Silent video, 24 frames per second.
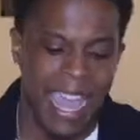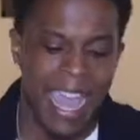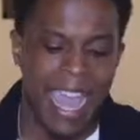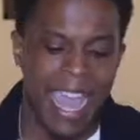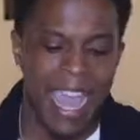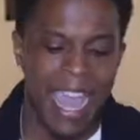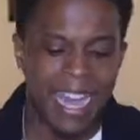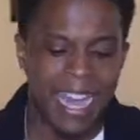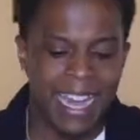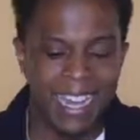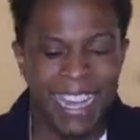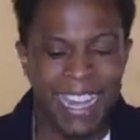
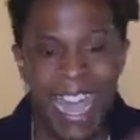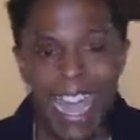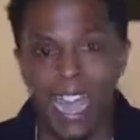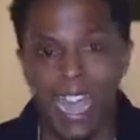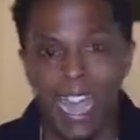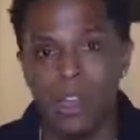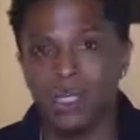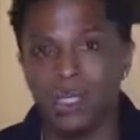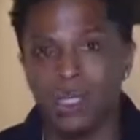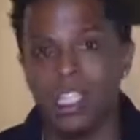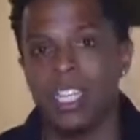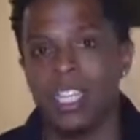And
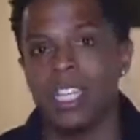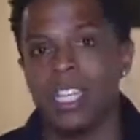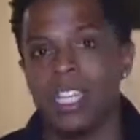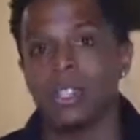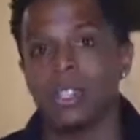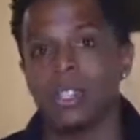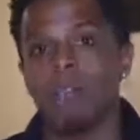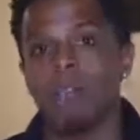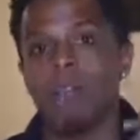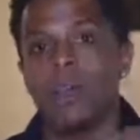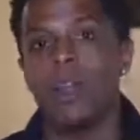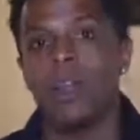now she is
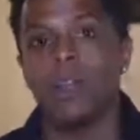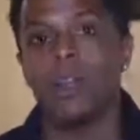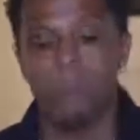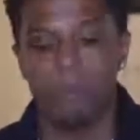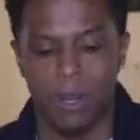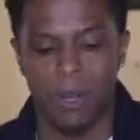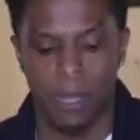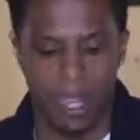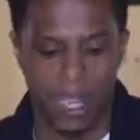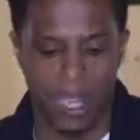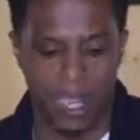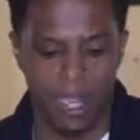
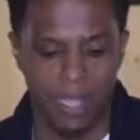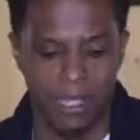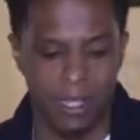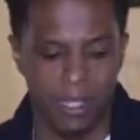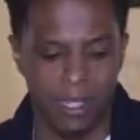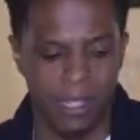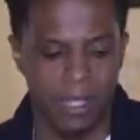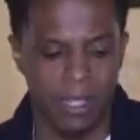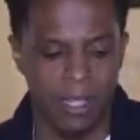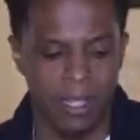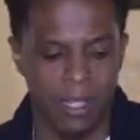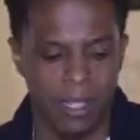
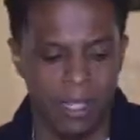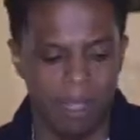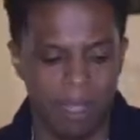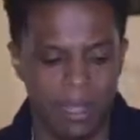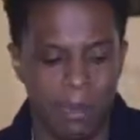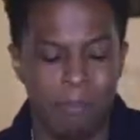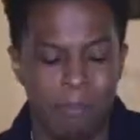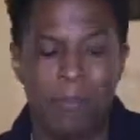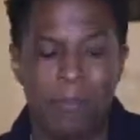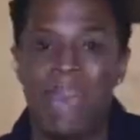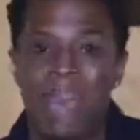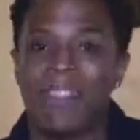perplexed
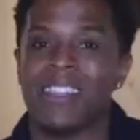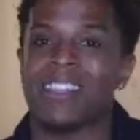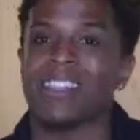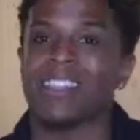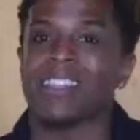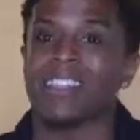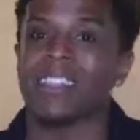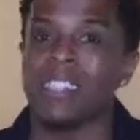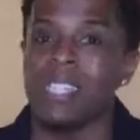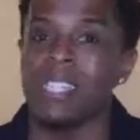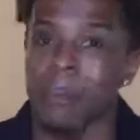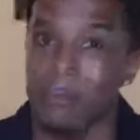by the
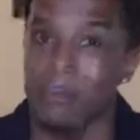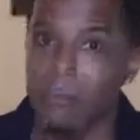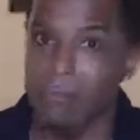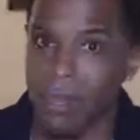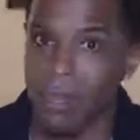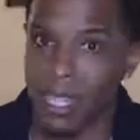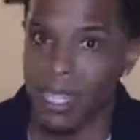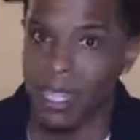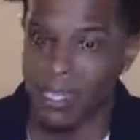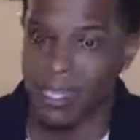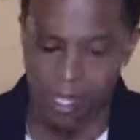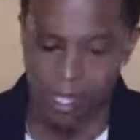
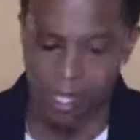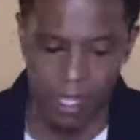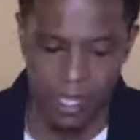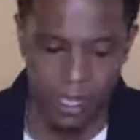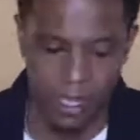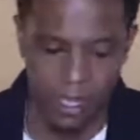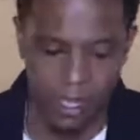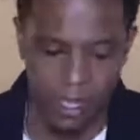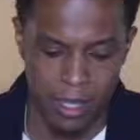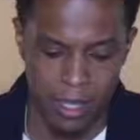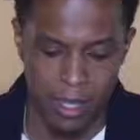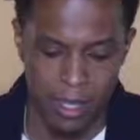
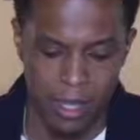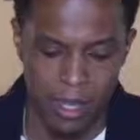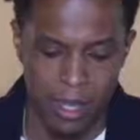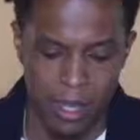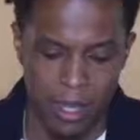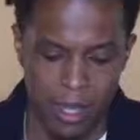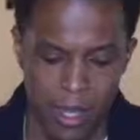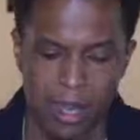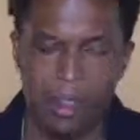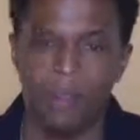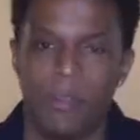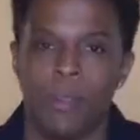simplicity
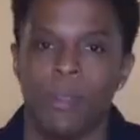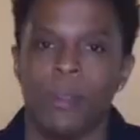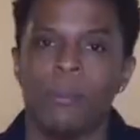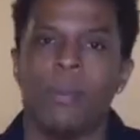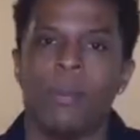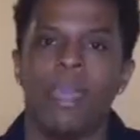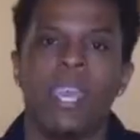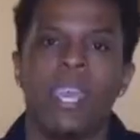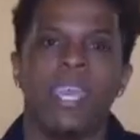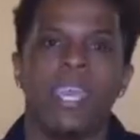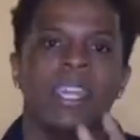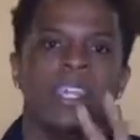of her
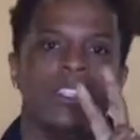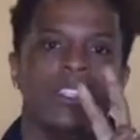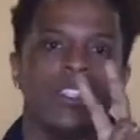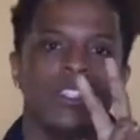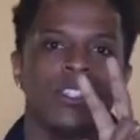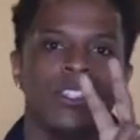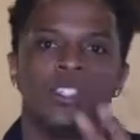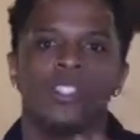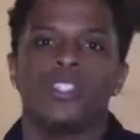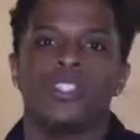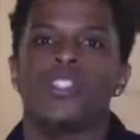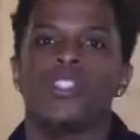
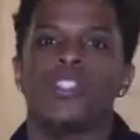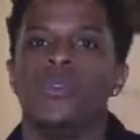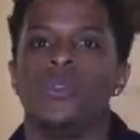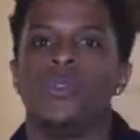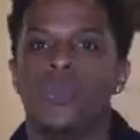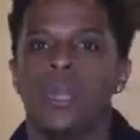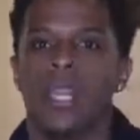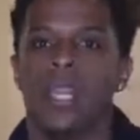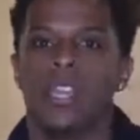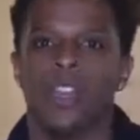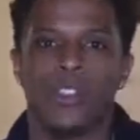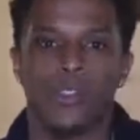man's 2
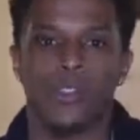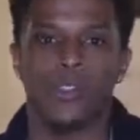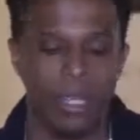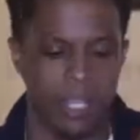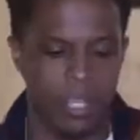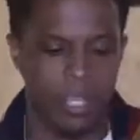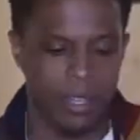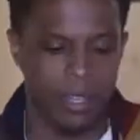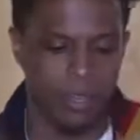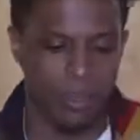ingredient